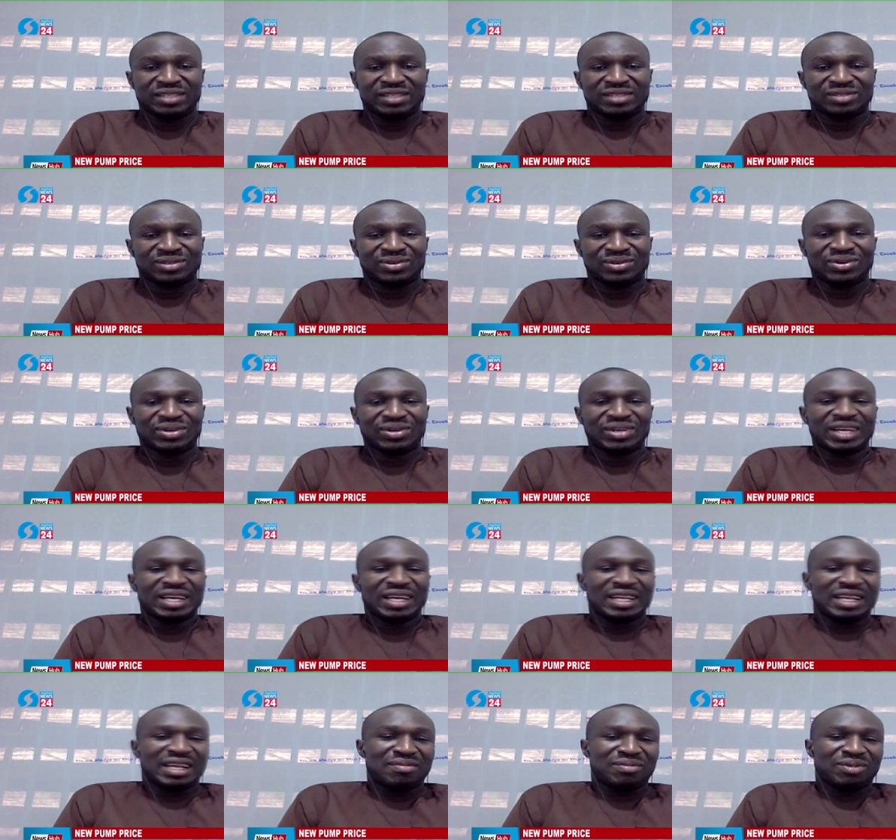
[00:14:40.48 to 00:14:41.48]
So
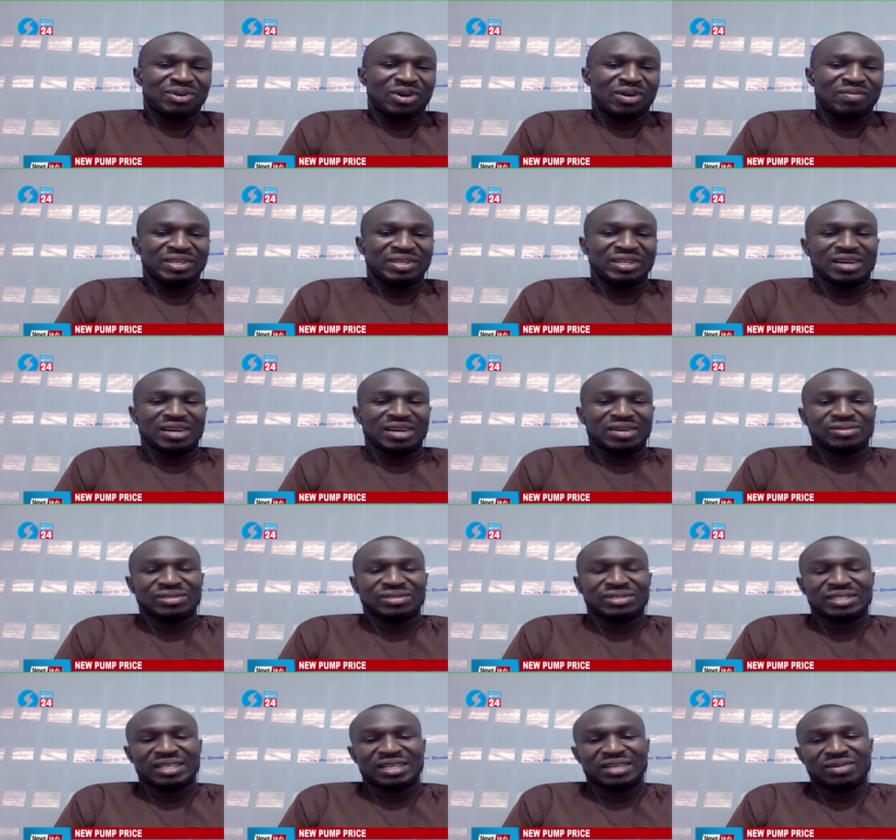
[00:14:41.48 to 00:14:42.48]
them coming now to
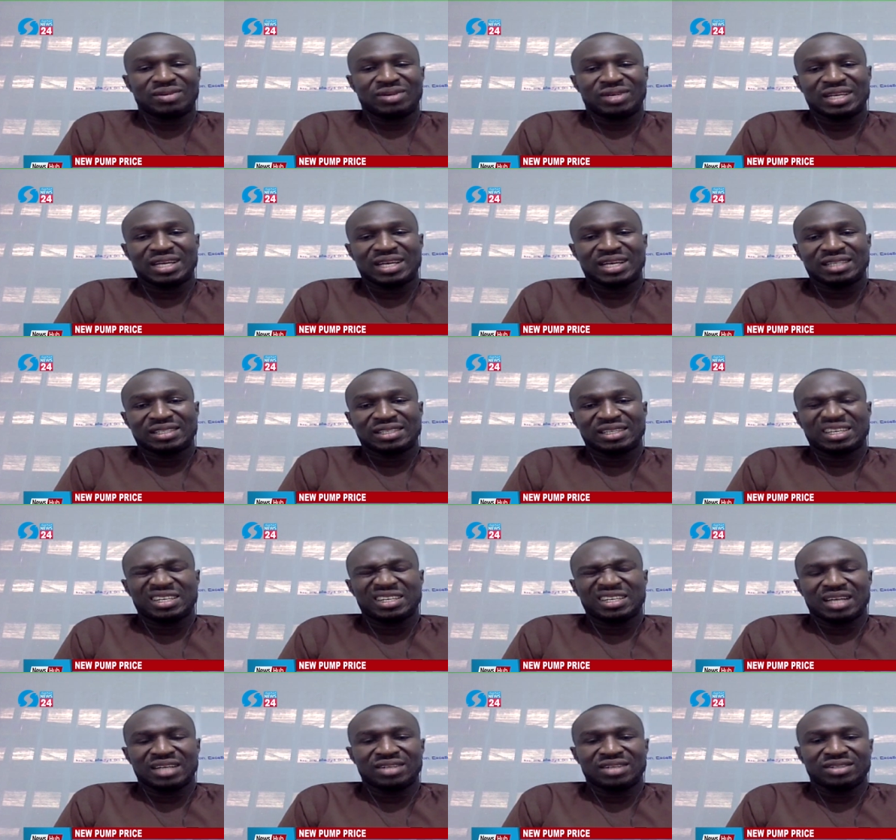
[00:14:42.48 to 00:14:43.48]
say what they are saying,
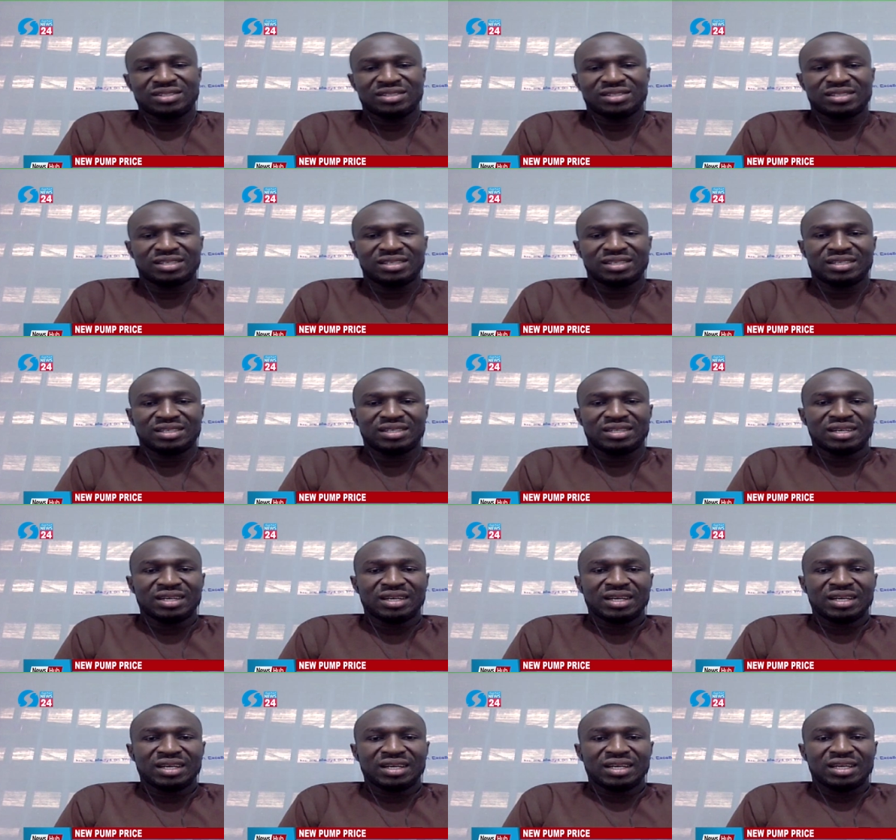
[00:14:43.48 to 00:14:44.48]
I don't think
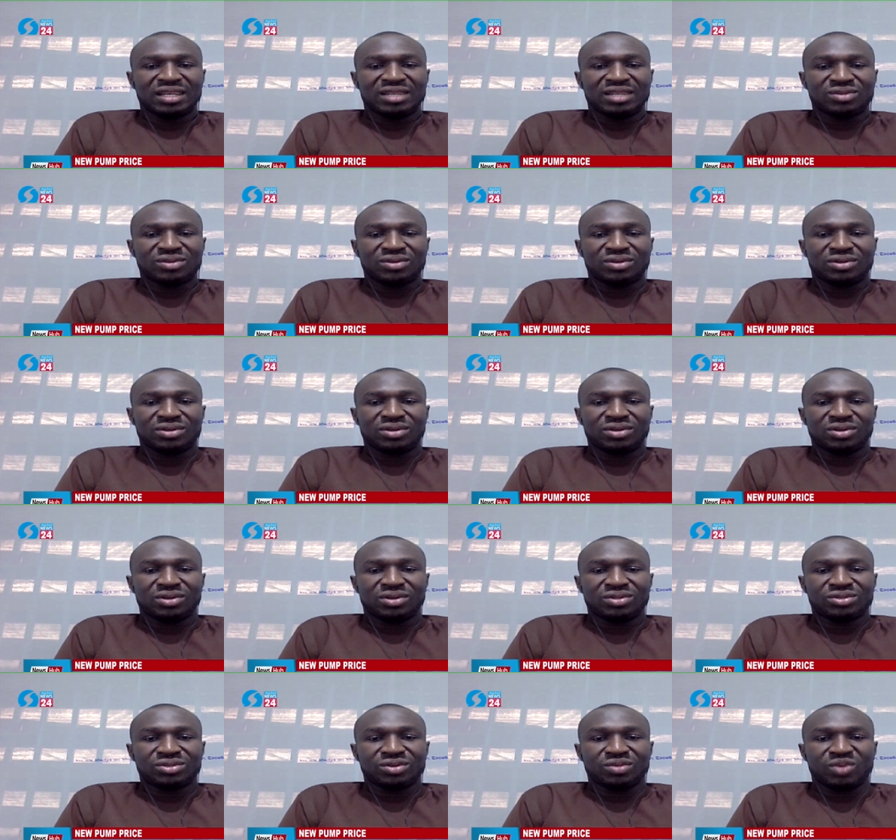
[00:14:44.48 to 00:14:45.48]
it will hold
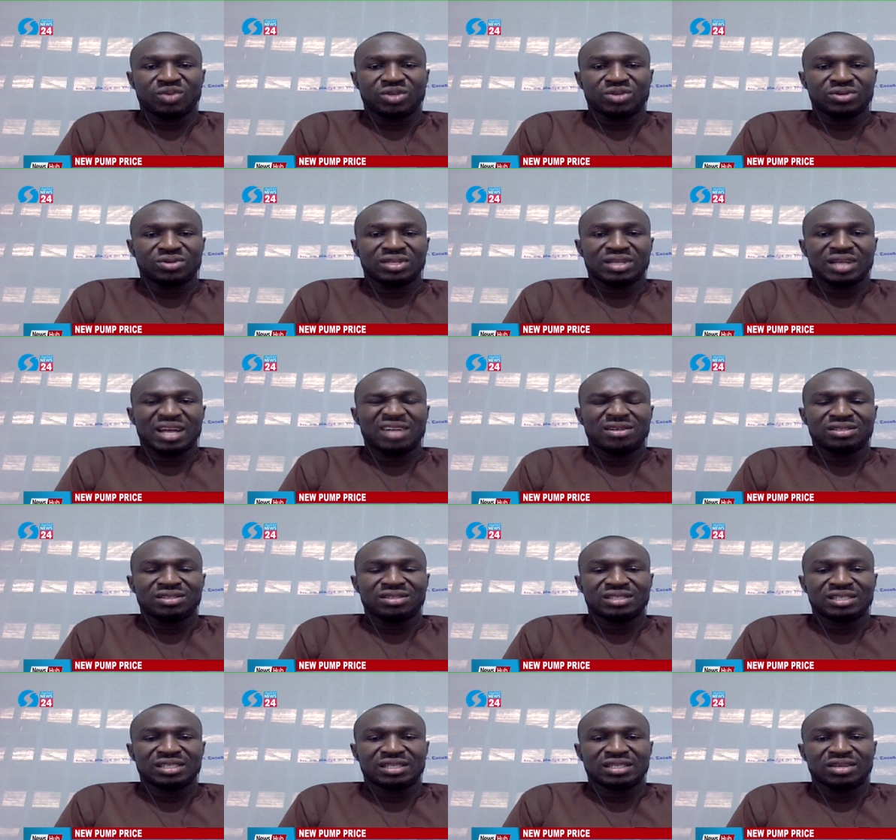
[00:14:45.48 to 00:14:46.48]
so much water. I don't
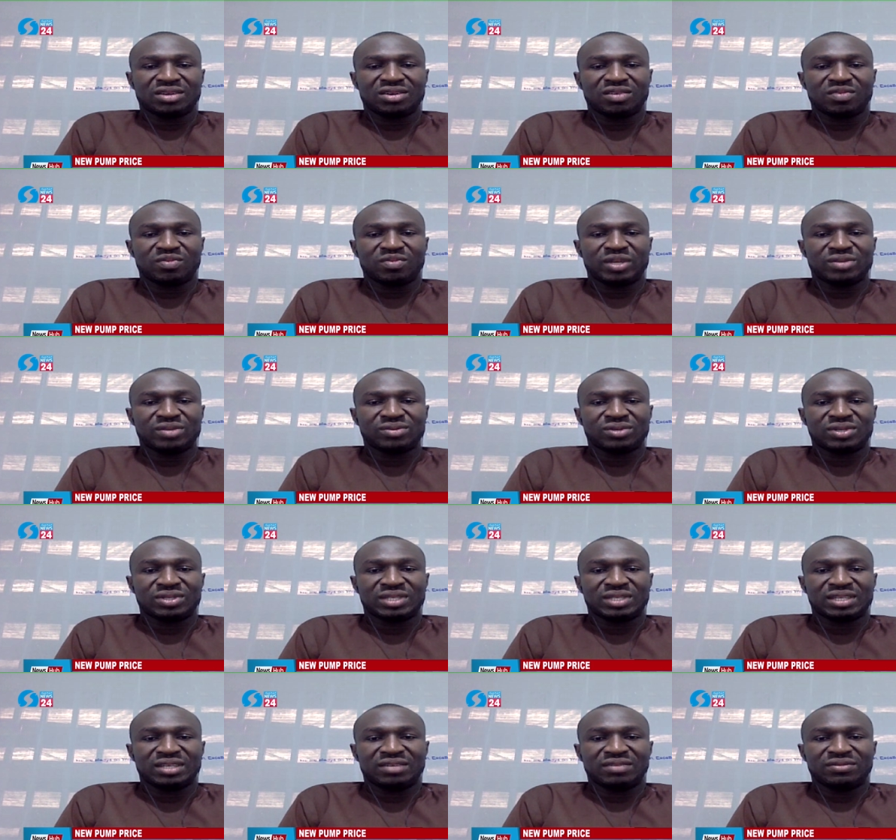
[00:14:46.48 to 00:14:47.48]
think the government will
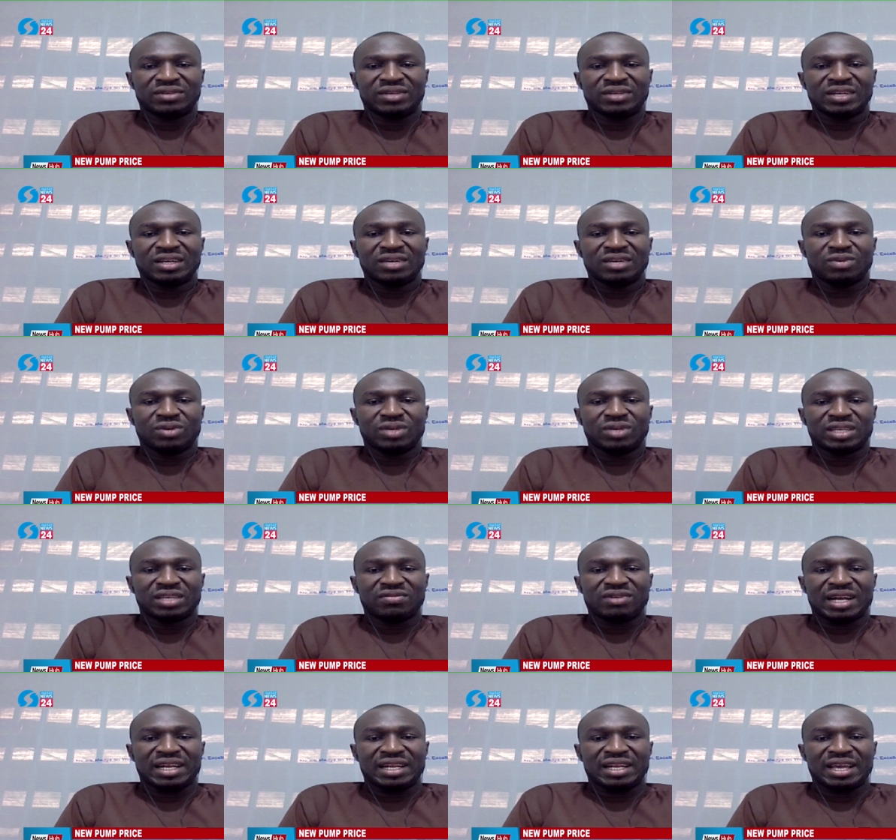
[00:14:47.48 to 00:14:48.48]
give will give
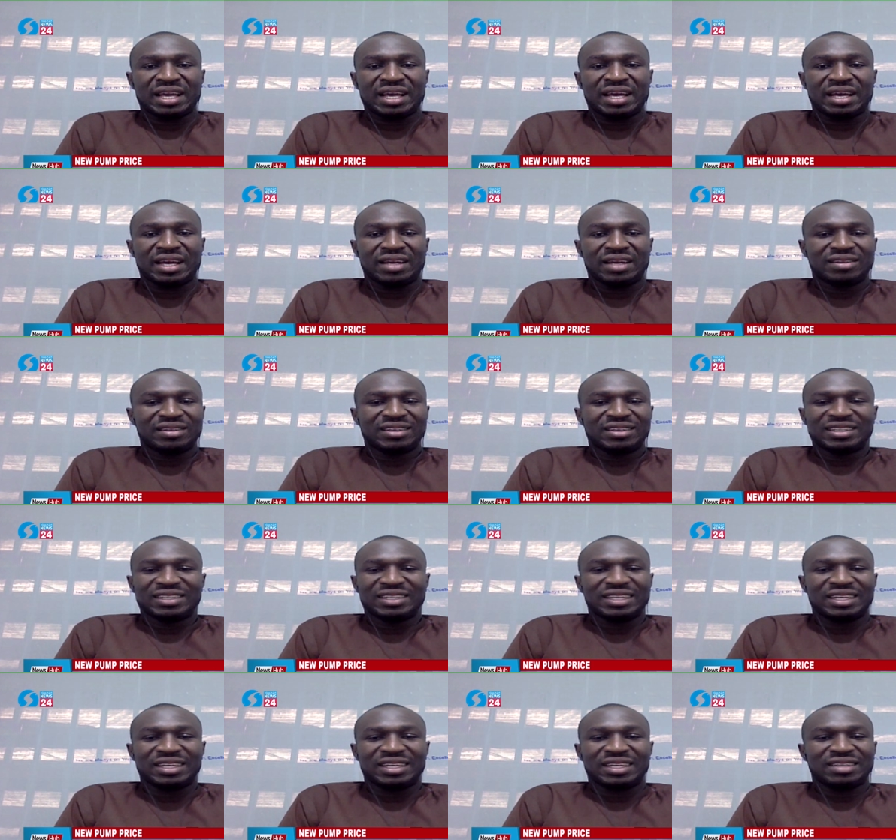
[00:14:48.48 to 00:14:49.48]
an air.
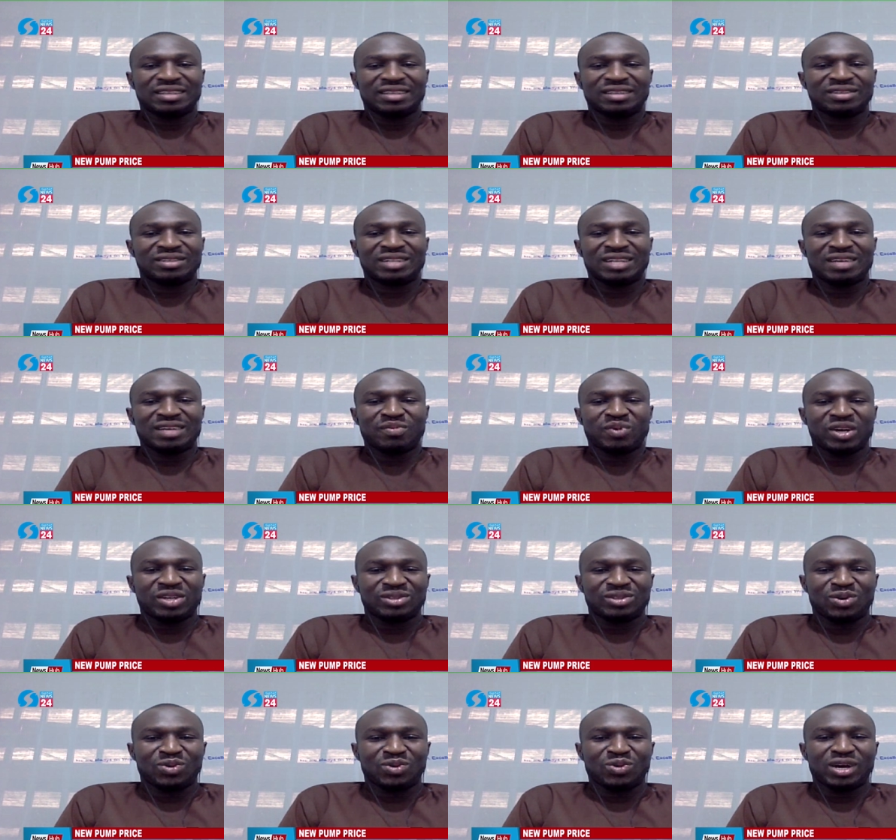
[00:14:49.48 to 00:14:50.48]
The Labour is
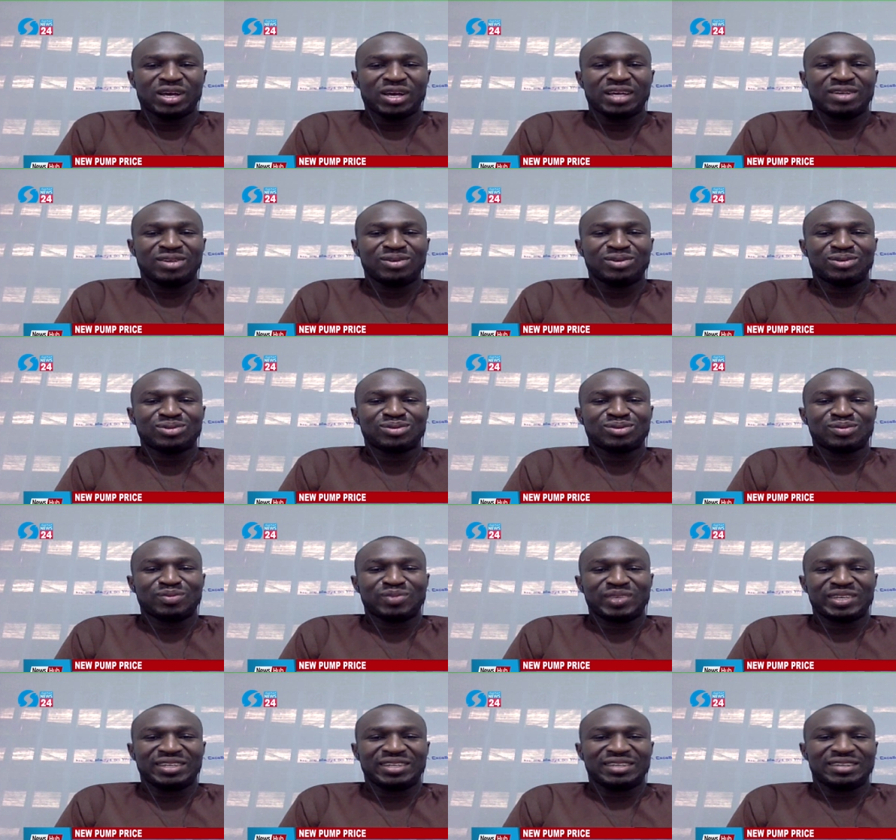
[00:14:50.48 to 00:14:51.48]
not what it used to
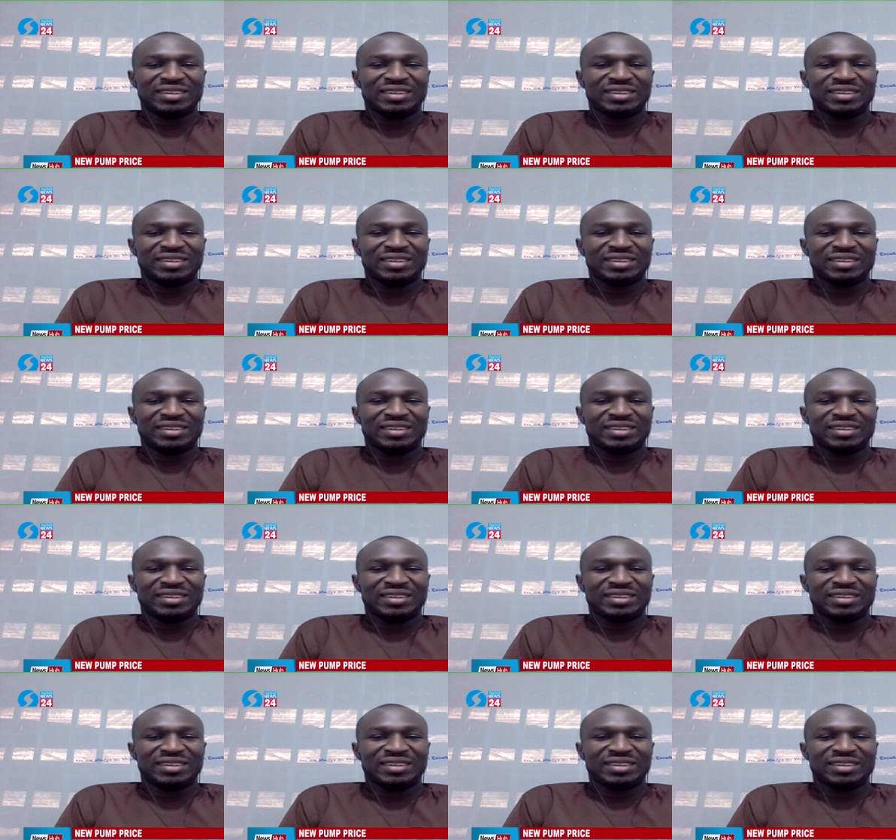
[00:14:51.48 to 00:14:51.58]
be.